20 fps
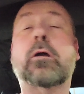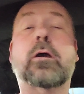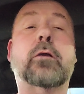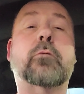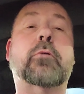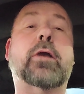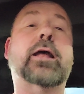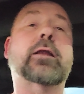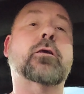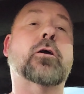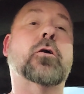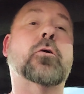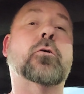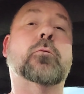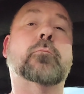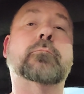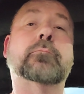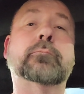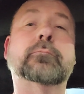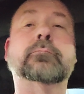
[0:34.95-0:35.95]
I ran
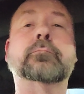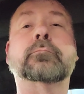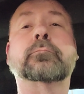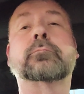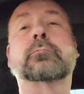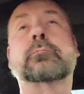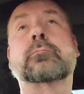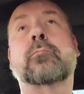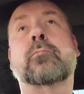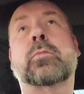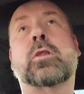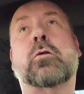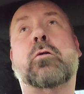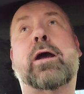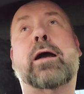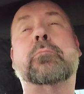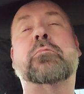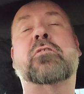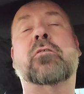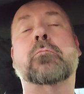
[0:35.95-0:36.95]
home,
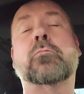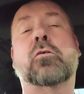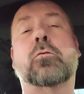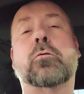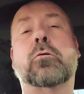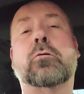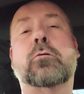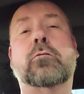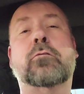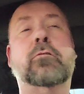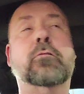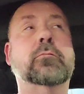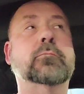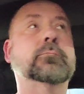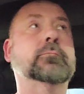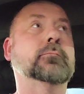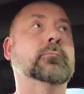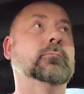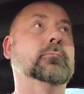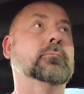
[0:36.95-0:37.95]
grabbed some tools,
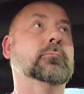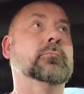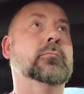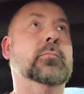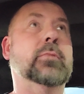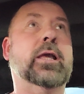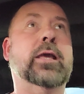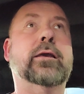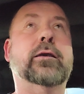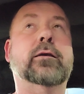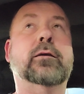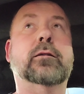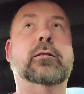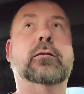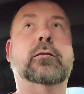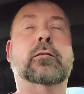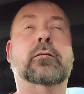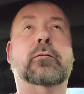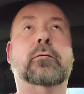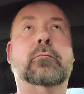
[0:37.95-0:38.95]

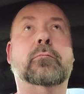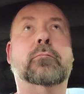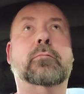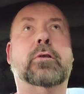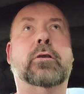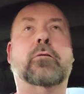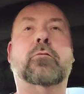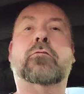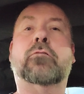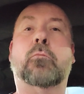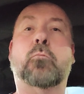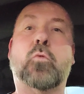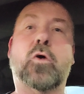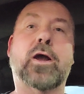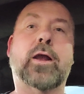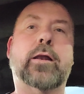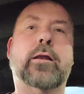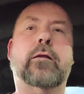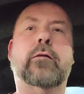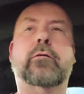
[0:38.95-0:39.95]
and, you know, some
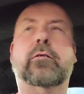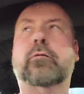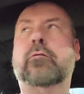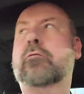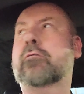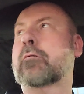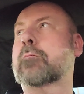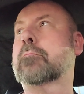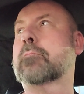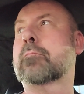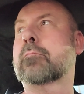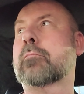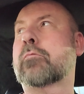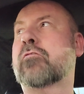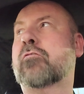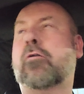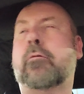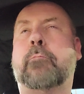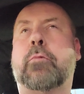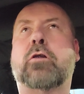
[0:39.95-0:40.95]
wire and some
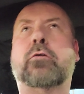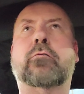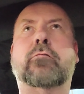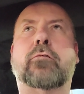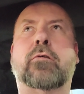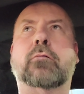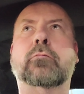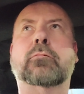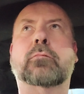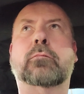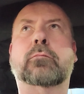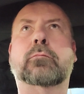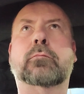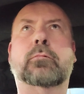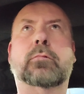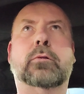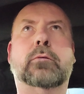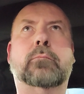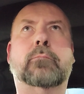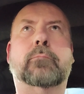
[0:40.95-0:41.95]
strippers and
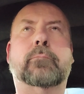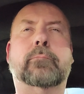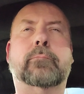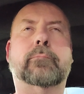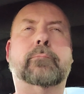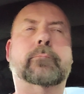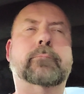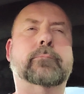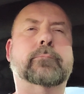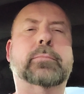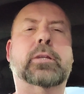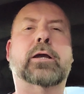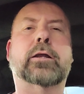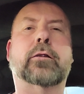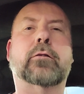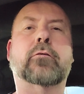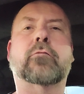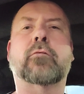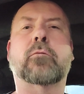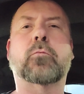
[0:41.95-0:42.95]

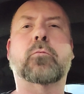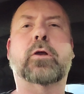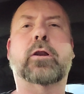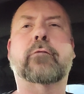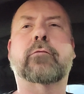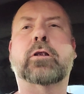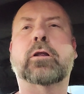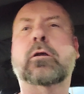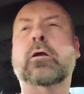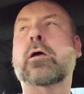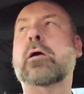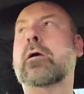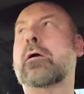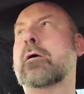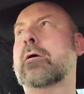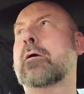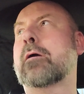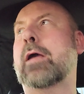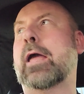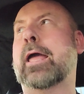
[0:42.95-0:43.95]
pliers and whatever,
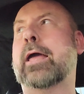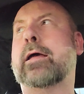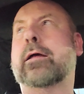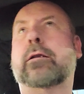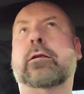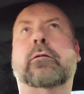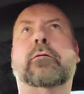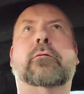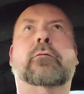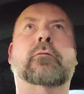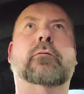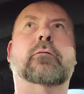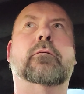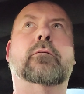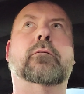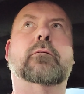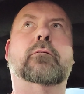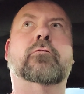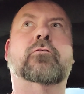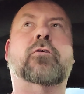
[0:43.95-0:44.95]
and
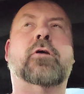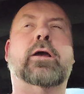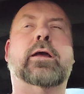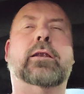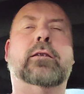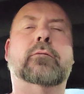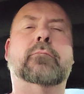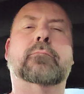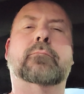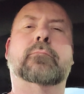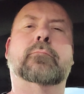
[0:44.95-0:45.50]
tried,